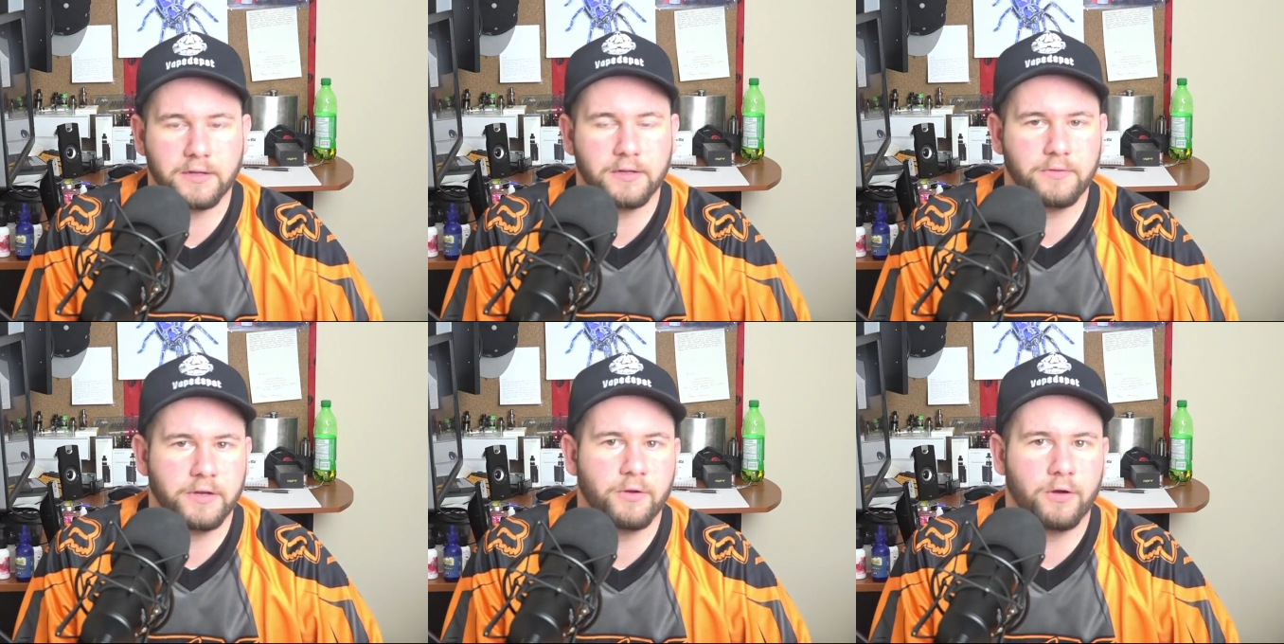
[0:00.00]

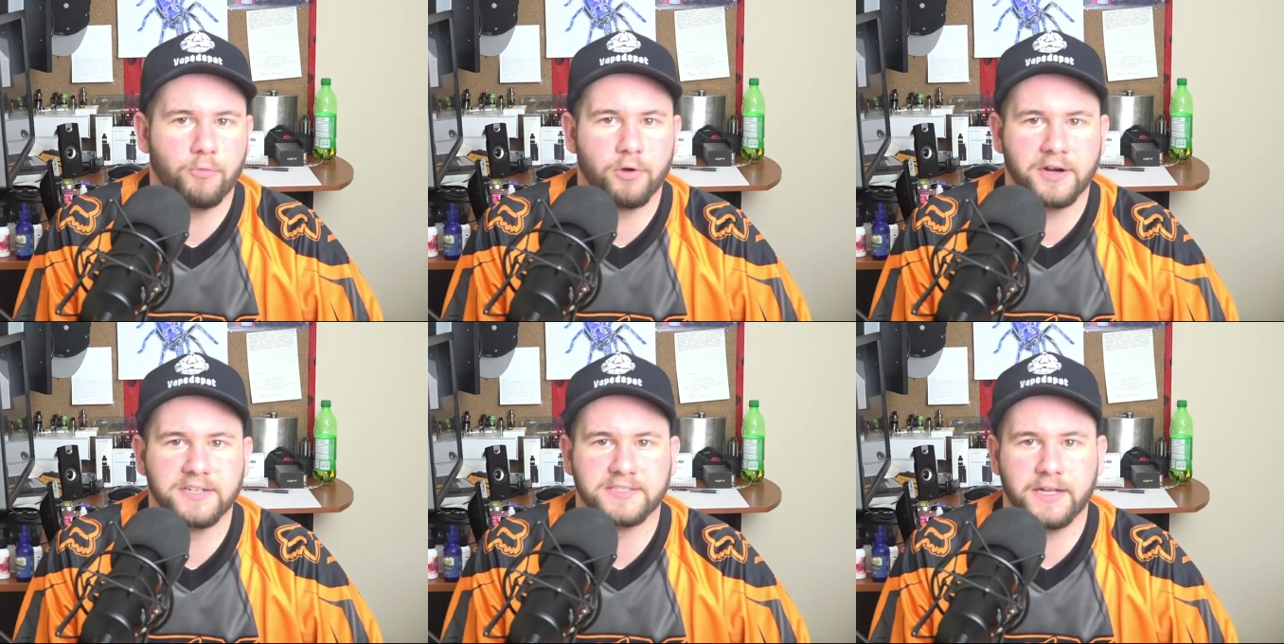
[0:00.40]
you know what,
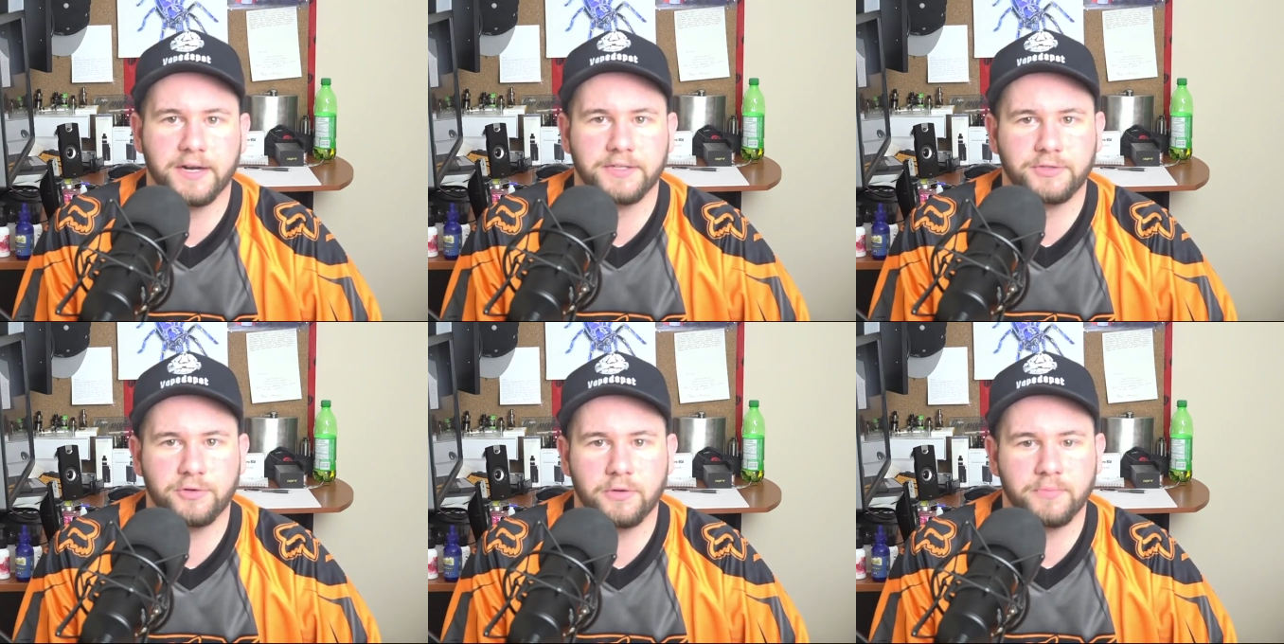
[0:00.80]
we're gonna send
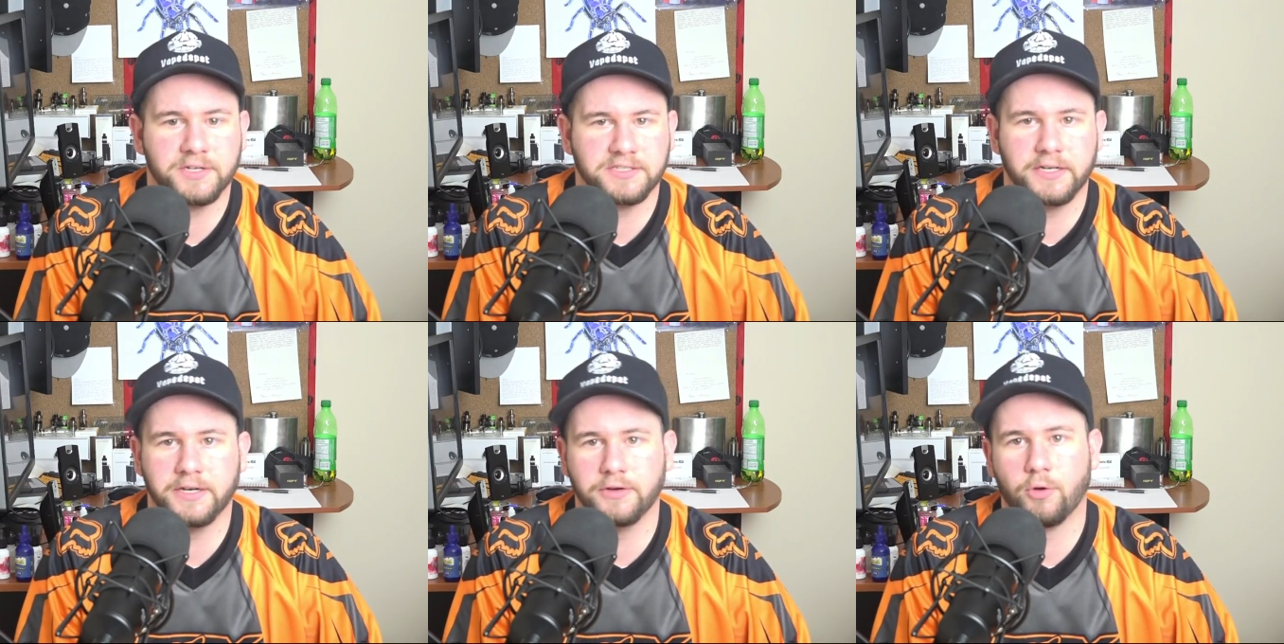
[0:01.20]
it to him
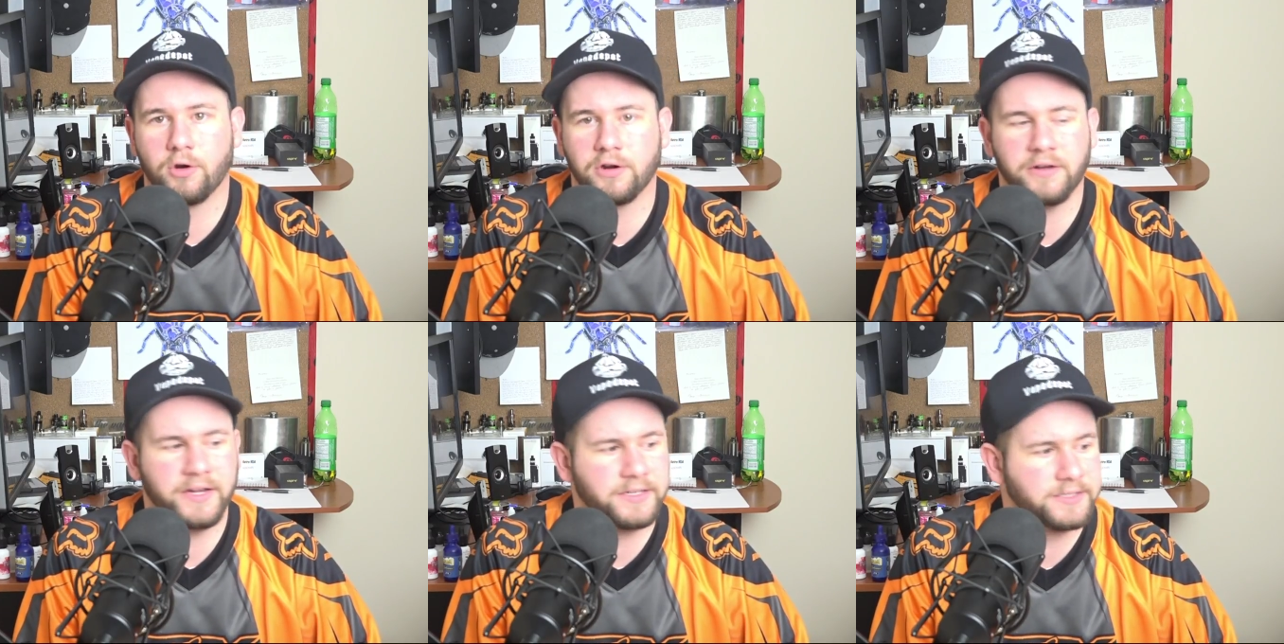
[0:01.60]
because he didn't
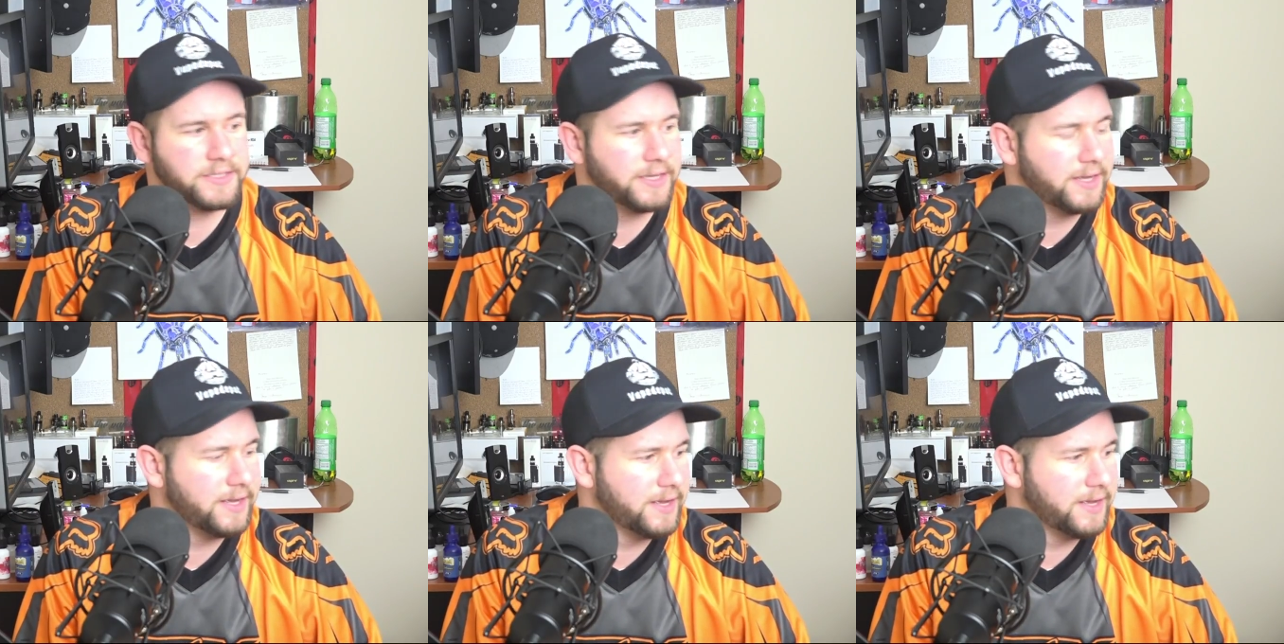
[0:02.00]
order it.